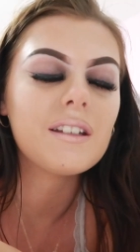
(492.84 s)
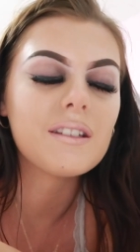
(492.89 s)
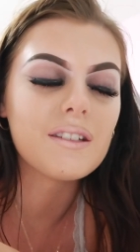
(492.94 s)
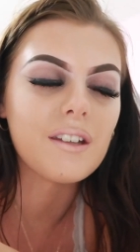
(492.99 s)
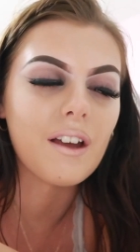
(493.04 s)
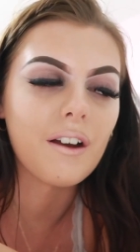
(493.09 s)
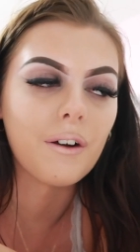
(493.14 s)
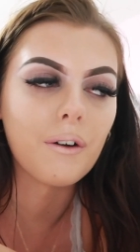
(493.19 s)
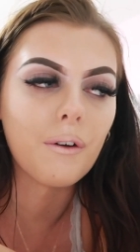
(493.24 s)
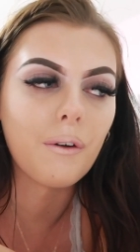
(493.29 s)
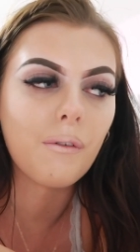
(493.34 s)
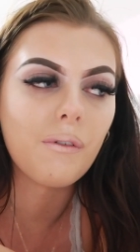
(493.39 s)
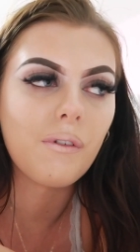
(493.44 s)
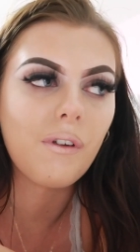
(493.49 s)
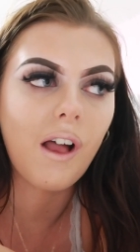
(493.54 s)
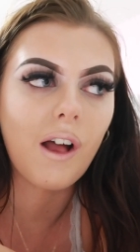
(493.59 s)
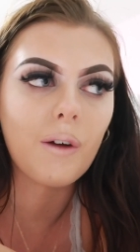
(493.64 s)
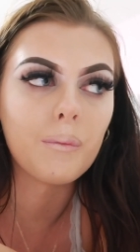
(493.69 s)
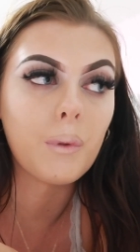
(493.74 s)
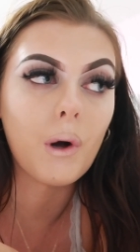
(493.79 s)
So
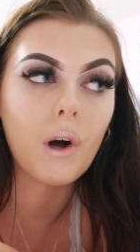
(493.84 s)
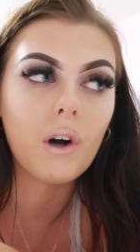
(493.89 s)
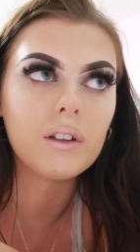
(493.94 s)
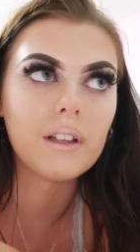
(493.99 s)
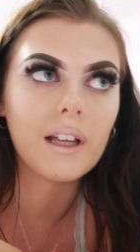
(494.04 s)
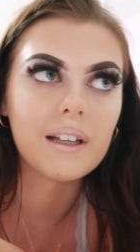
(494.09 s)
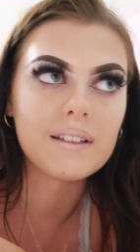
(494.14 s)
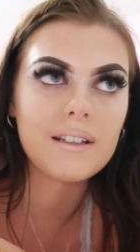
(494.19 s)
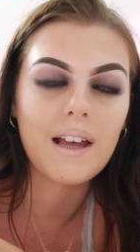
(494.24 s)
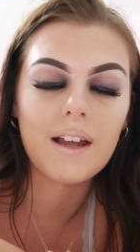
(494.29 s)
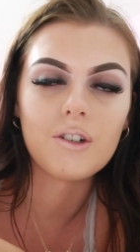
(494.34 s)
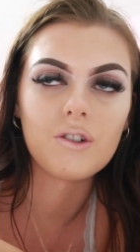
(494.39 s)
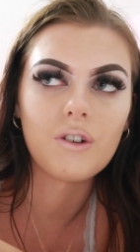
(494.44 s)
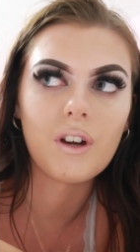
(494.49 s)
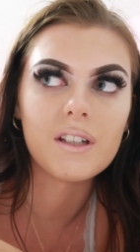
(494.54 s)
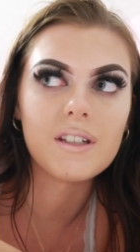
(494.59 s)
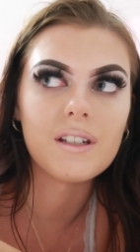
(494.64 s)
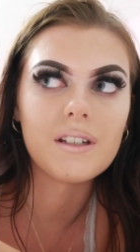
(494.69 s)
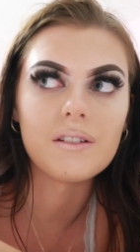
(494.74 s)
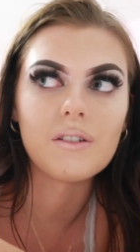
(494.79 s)
I bought like 10
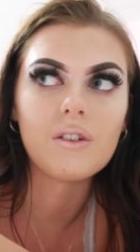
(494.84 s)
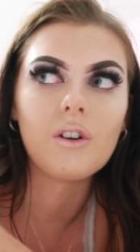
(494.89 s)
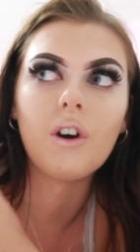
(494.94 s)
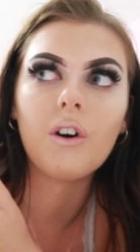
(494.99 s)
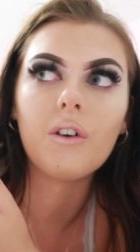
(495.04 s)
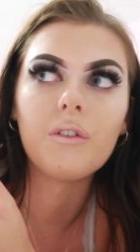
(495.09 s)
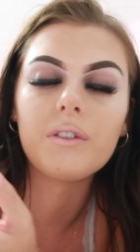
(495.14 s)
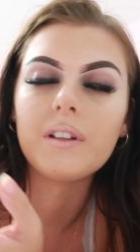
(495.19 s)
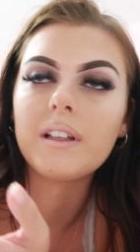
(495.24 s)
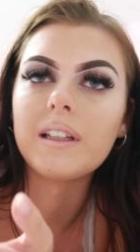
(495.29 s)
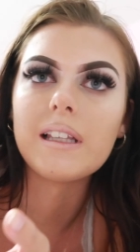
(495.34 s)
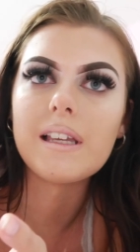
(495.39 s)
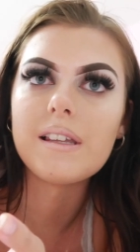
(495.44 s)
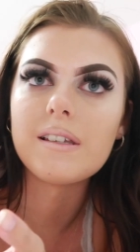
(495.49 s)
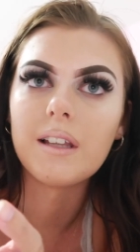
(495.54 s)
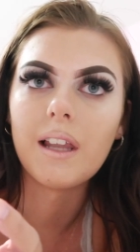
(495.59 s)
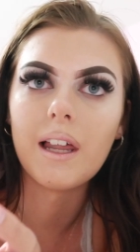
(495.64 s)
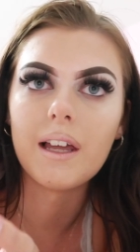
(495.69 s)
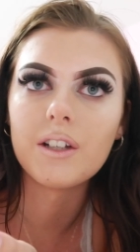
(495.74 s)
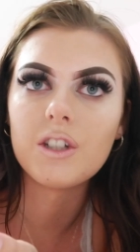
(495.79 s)
dresses and hopefully at
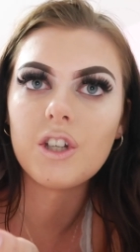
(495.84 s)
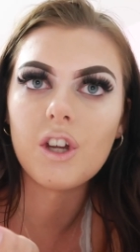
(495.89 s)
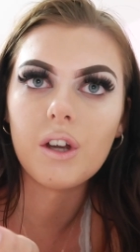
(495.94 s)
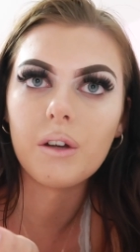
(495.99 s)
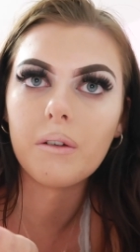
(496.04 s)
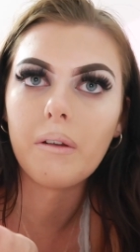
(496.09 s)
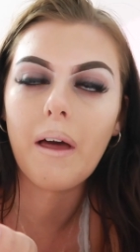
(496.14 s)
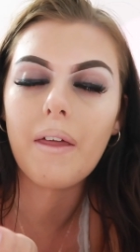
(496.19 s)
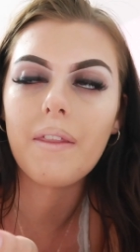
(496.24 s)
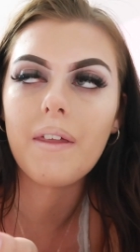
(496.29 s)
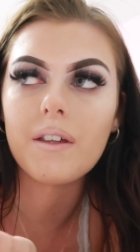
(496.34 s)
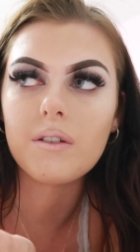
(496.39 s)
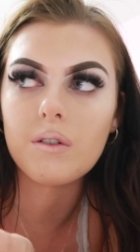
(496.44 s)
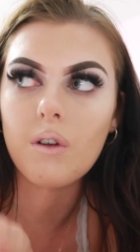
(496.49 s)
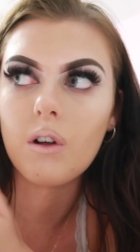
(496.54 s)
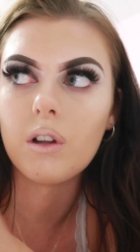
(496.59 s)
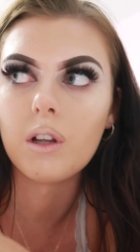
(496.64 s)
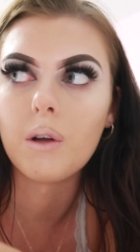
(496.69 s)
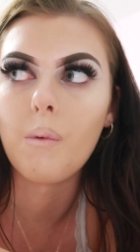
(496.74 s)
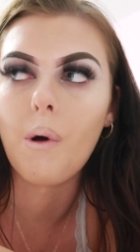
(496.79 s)
least like two, like that's
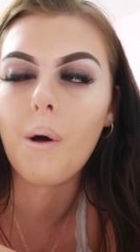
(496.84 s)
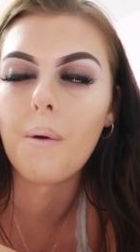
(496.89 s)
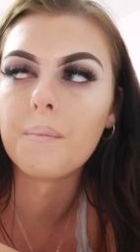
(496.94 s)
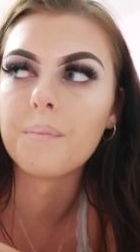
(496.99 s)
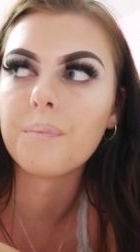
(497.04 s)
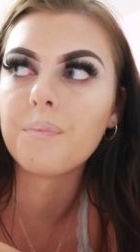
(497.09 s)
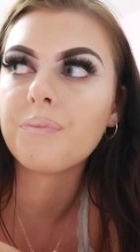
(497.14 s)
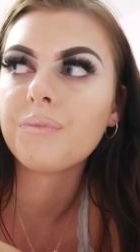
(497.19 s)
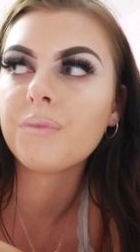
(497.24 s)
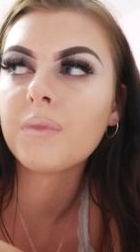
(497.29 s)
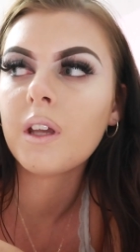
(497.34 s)
all I want.